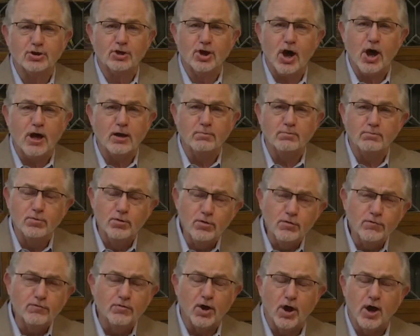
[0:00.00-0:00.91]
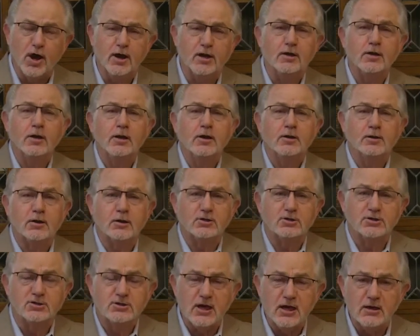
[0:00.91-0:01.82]
God moved on to
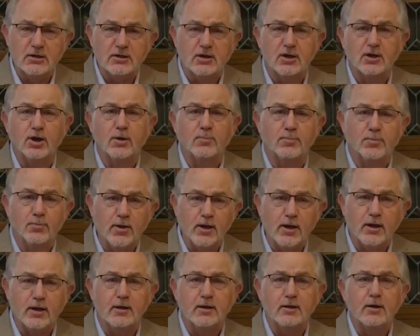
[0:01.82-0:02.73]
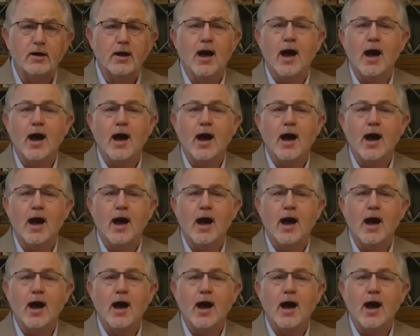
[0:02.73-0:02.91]
send it or bring it.